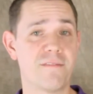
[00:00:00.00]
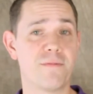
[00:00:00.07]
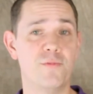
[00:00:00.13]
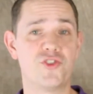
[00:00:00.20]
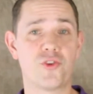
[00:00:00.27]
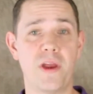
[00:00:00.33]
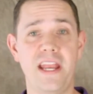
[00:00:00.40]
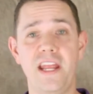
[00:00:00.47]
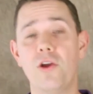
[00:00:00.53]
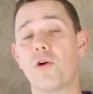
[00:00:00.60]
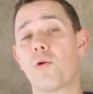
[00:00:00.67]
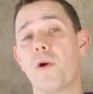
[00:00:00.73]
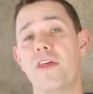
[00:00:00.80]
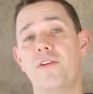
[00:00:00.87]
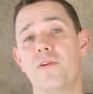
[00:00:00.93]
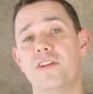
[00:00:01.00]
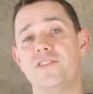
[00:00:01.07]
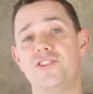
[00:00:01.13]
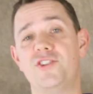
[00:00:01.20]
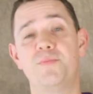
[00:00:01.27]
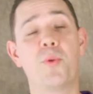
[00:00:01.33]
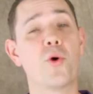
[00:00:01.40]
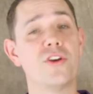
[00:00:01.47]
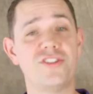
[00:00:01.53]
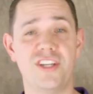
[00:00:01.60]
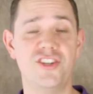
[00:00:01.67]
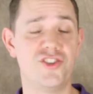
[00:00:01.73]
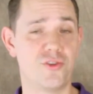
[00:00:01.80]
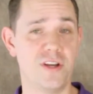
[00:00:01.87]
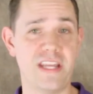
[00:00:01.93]
from training or whether it's sports
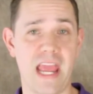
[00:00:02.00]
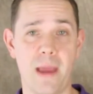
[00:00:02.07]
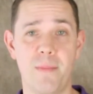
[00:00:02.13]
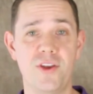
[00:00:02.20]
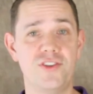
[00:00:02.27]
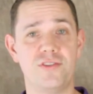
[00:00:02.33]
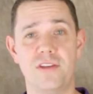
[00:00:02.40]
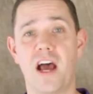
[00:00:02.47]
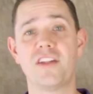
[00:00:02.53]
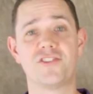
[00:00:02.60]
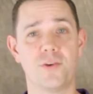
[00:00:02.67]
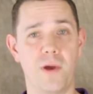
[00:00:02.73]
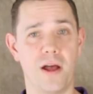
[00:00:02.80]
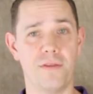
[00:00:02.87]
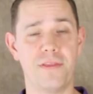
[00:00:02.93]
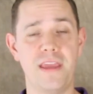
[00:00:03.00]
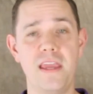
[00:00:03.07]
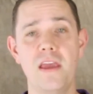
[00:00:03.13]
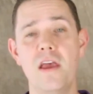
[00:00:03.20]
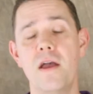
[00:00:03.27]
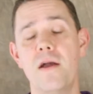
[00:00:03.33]
injury damage, not so healthy,